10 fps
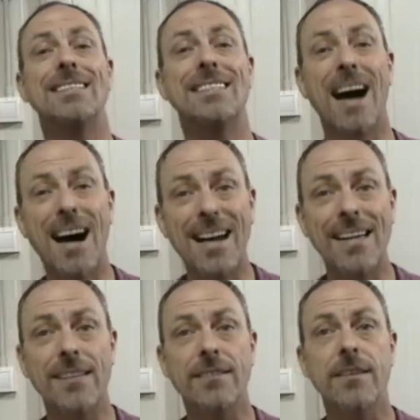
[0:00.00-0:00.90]

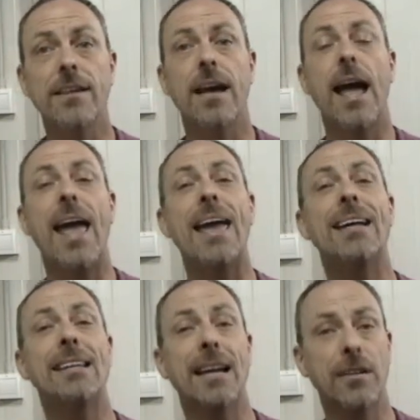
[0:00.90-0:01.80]
diet,
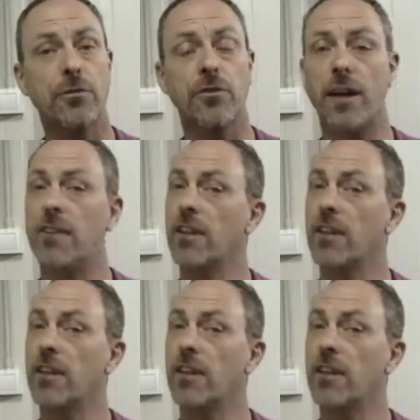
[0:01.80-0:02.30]
and exercise.